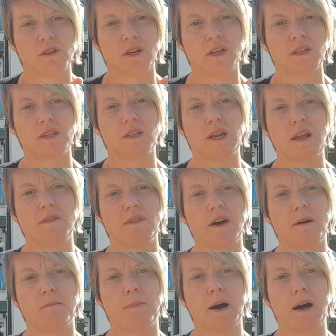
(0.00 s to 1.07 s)
extend
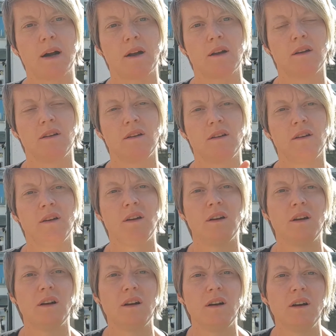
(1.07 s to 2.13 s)
that back
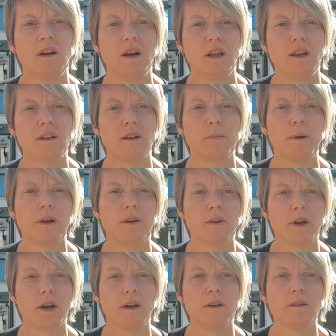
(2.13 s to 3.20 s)
a little bit,
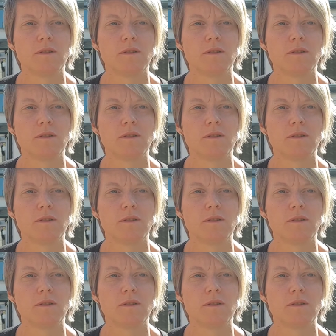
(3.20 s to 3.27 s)
okay?